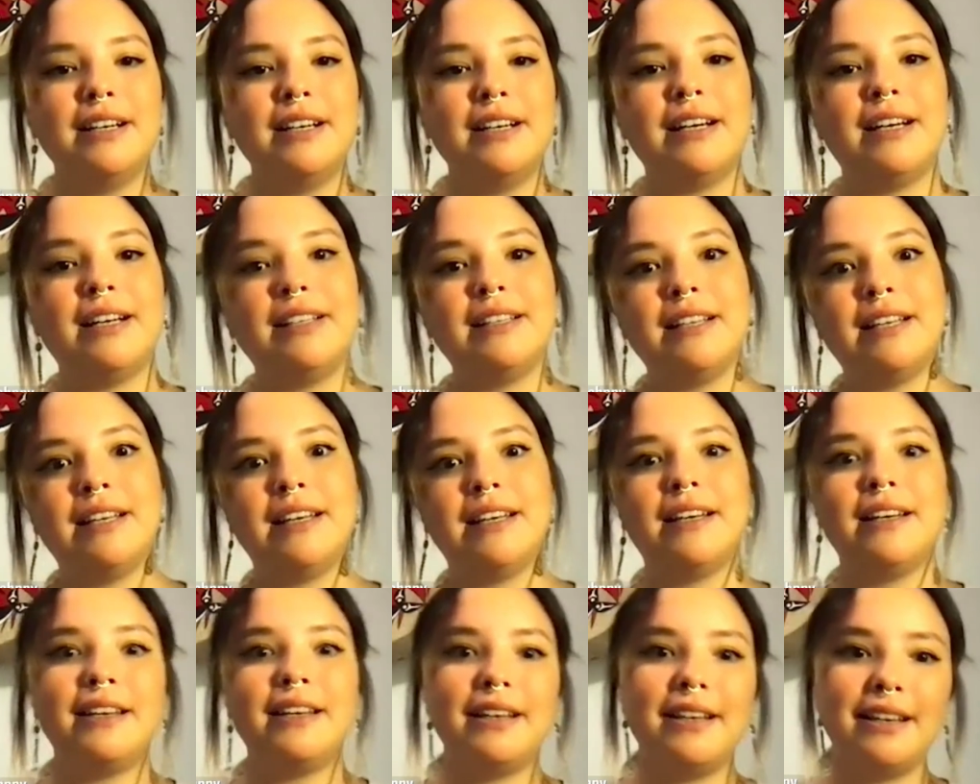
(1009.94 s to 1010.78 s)

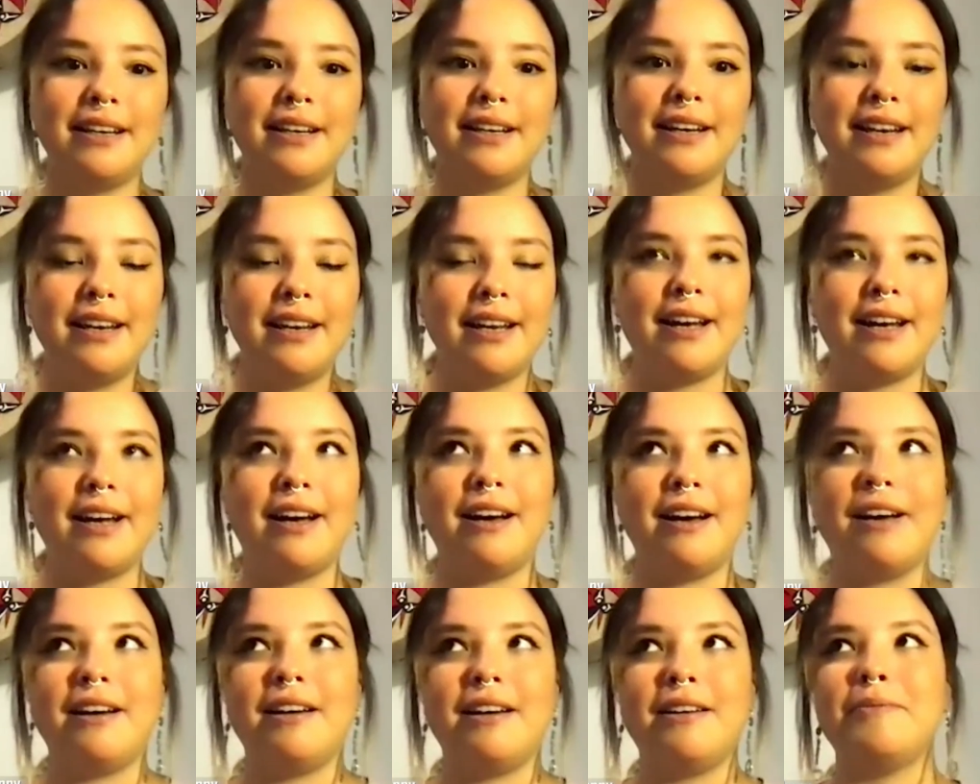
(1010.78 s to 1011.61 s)
And
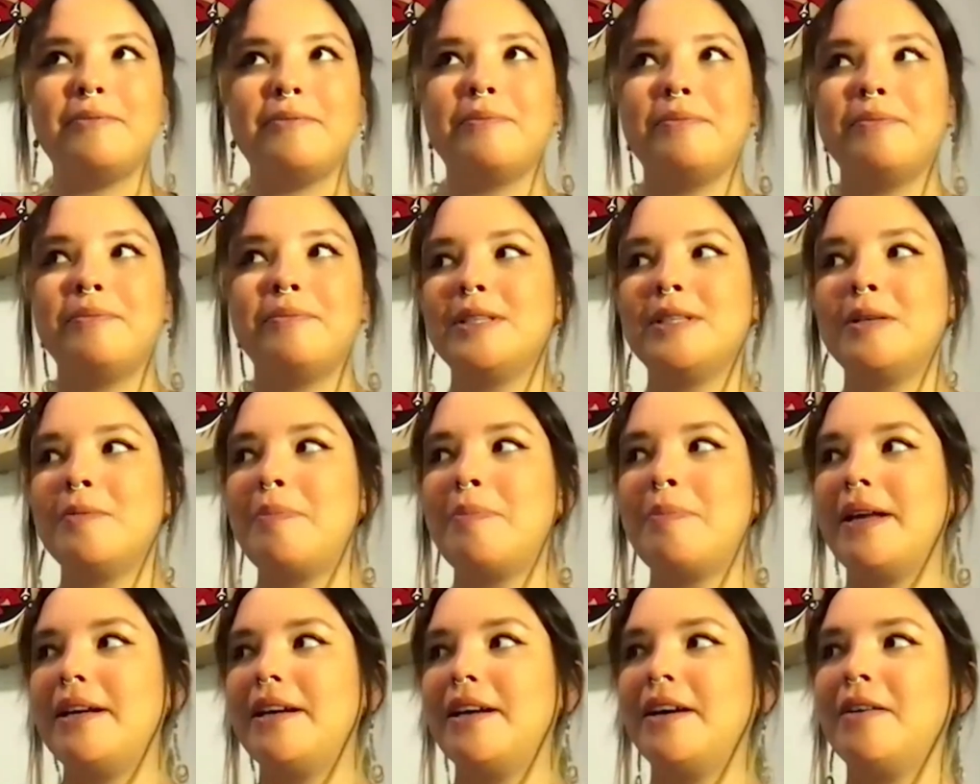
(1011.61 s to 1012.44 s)
then
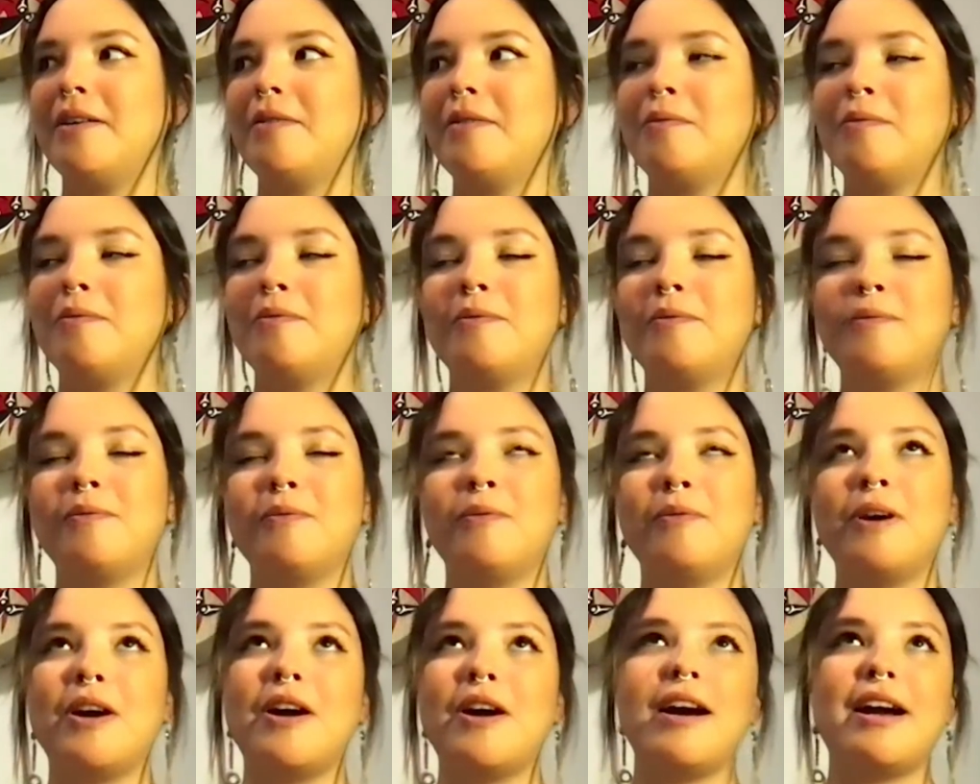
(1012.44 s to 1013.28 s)
depending on
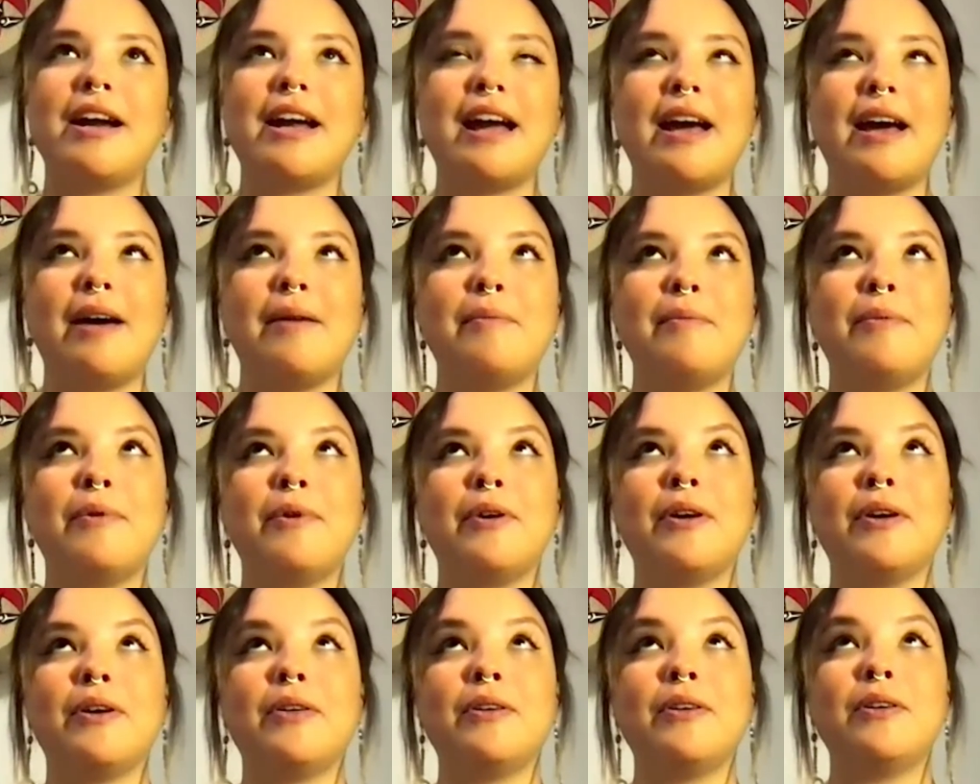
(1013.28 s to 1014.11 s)
where I am
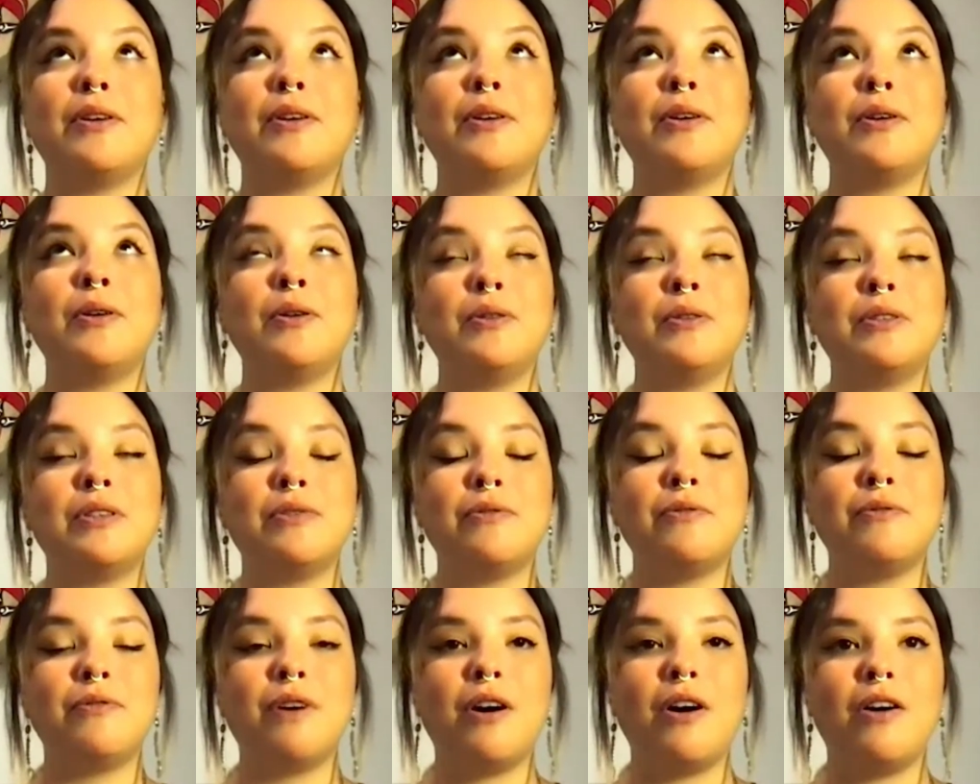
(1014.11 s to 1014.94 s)
or who's
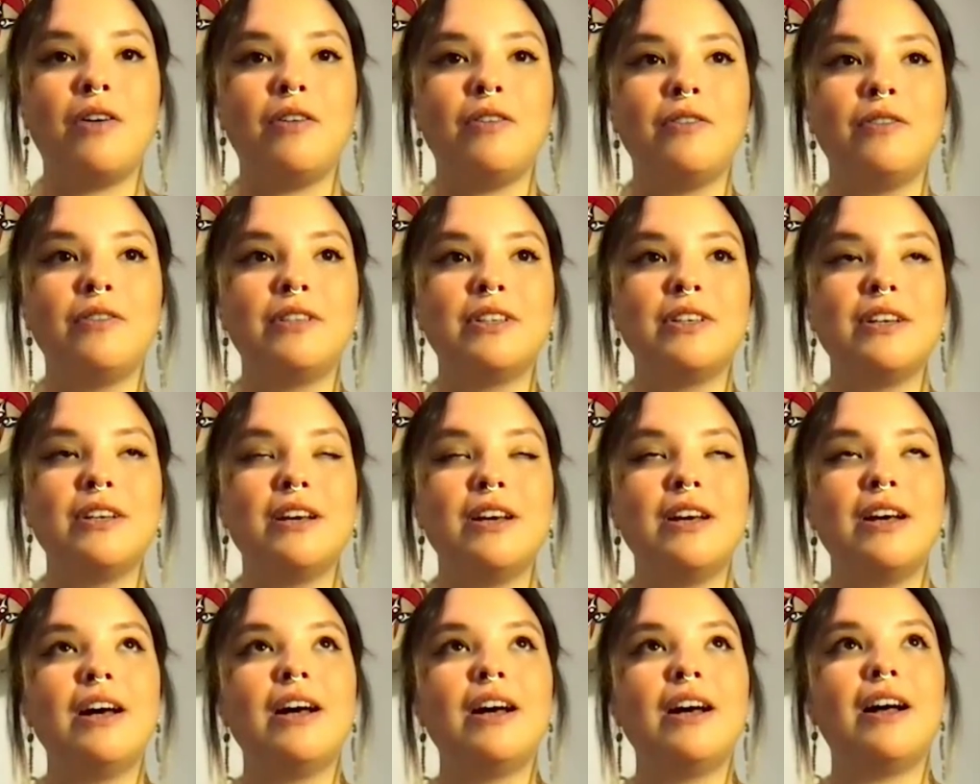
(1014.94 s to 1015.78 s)
involved,
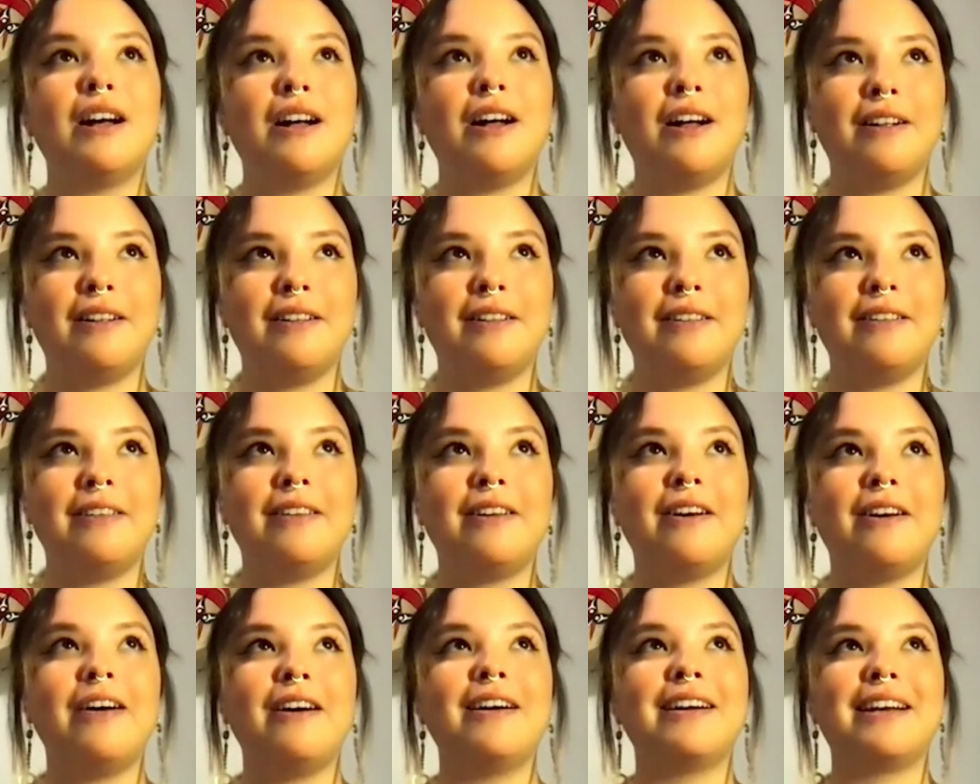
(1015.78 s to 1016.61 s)
I'll
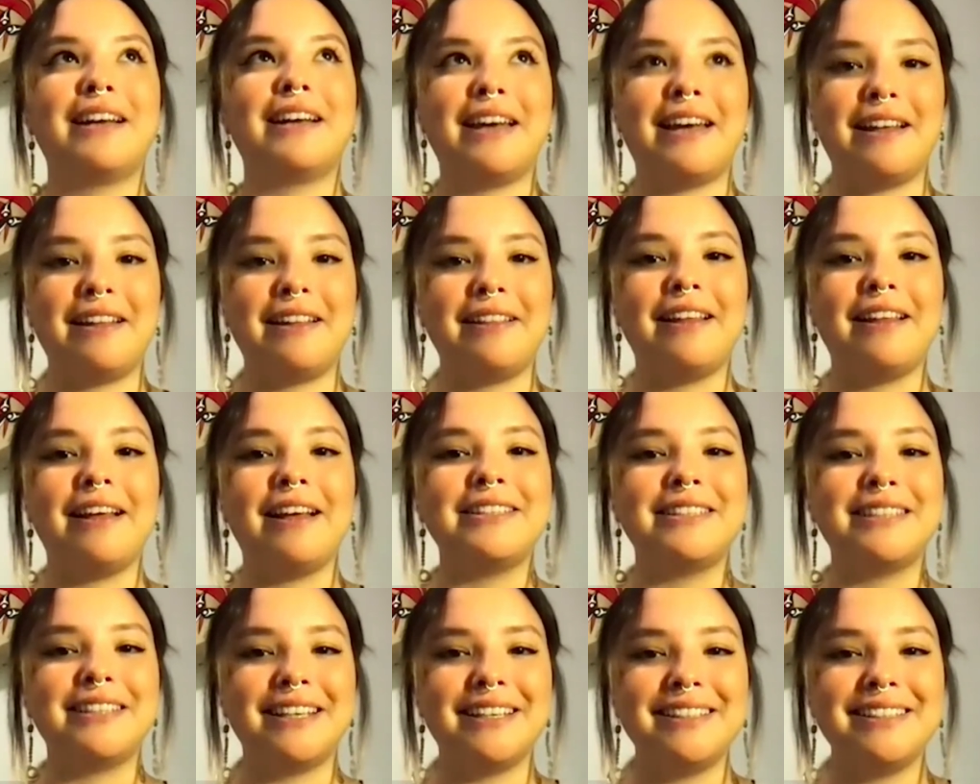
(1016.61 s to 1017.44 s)
get
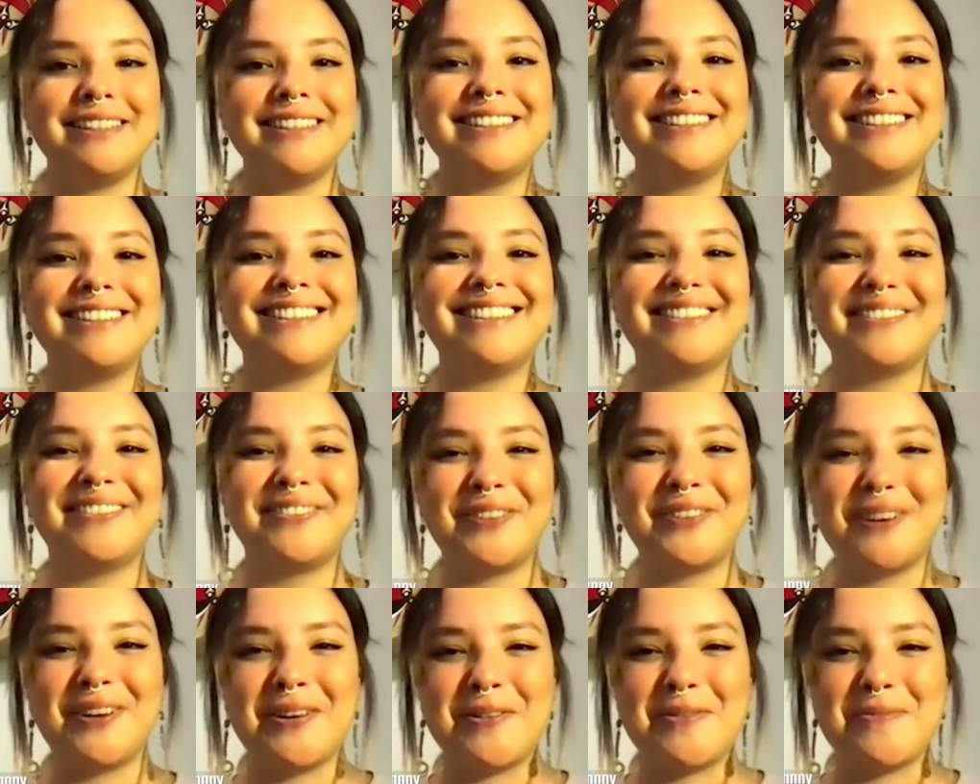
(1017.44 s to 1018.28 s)
lessons
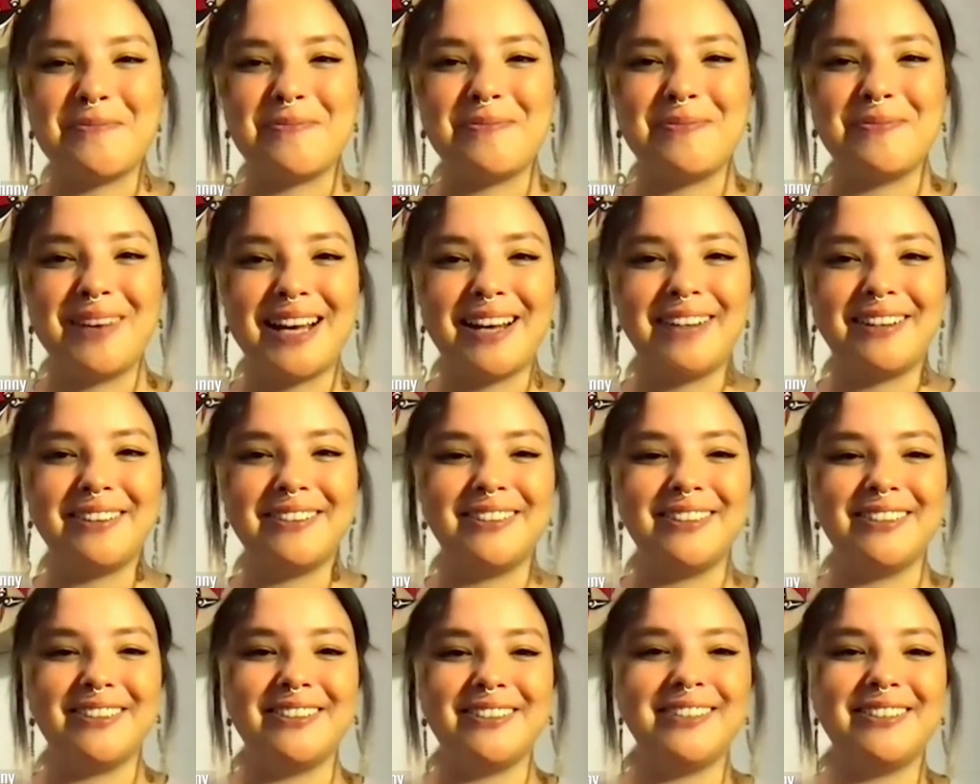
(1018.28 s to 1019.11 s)
from
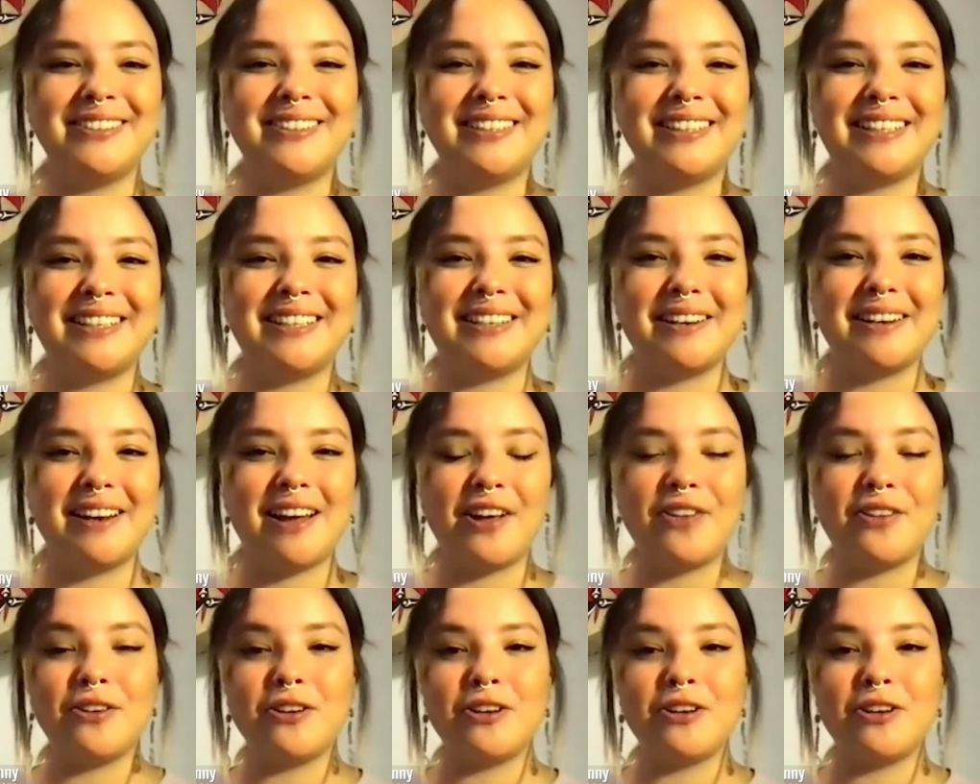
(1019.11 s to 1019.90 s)
elders and other